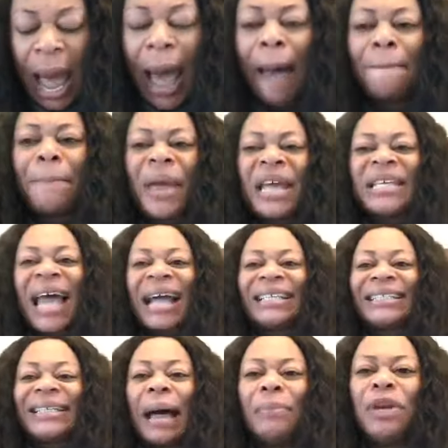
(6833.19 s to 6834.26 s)

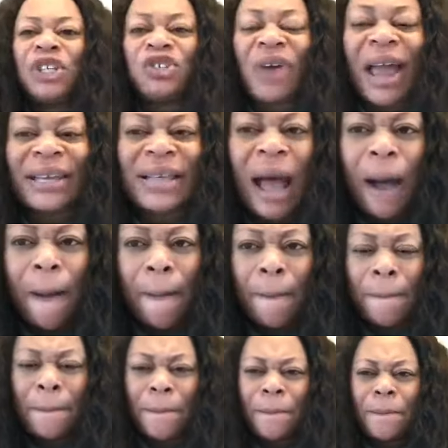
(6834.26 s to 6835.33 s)
Father,
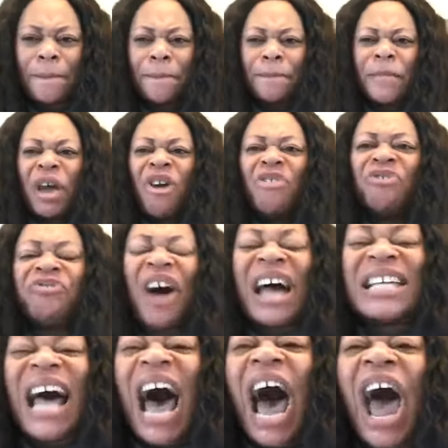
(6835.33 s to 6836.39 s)

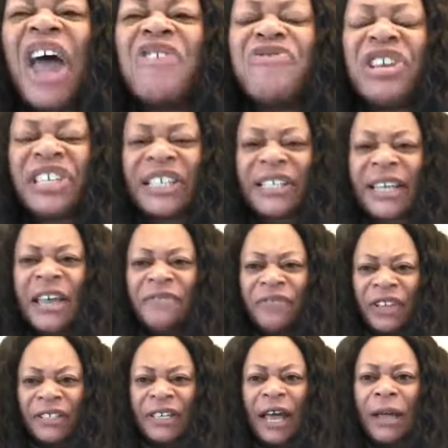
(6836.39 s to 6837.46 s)
I
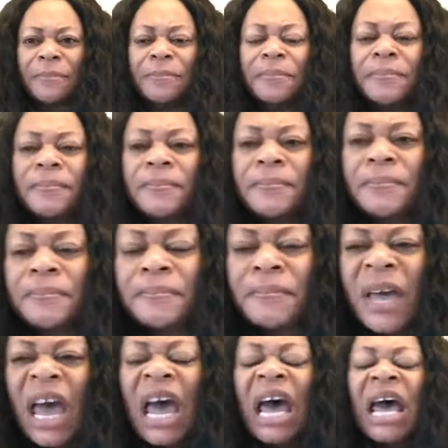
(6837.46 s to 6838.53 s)
receive it
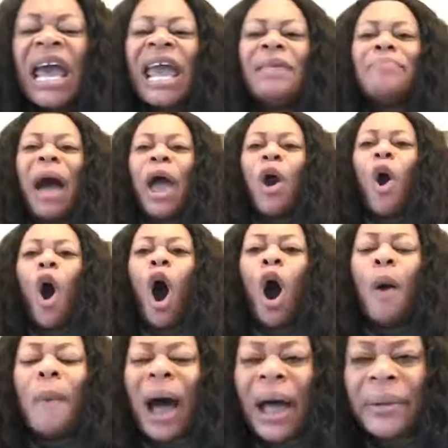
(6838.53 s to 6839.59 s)
in my
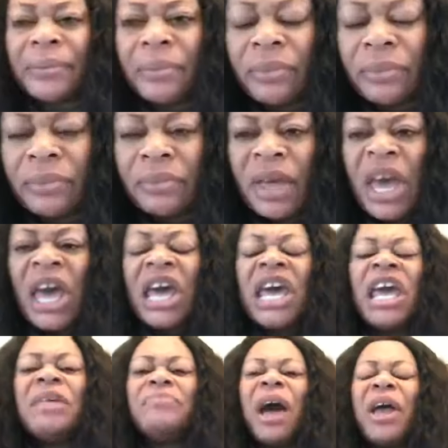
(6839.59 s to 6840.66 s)
home,
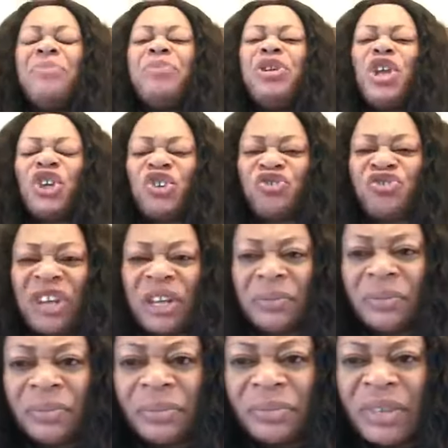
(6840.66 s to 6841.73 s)
in my ministry.
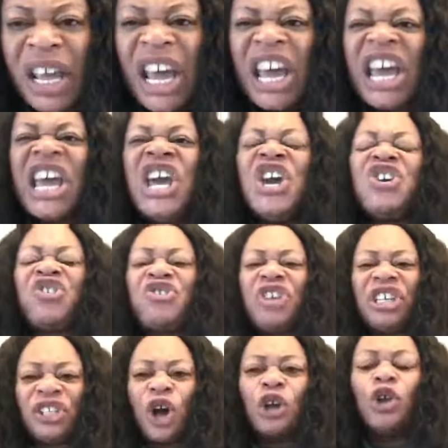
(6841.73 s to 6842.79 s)

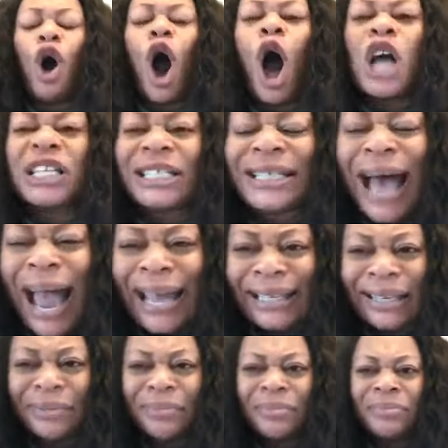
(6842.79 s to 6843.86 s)
Increase on all sides.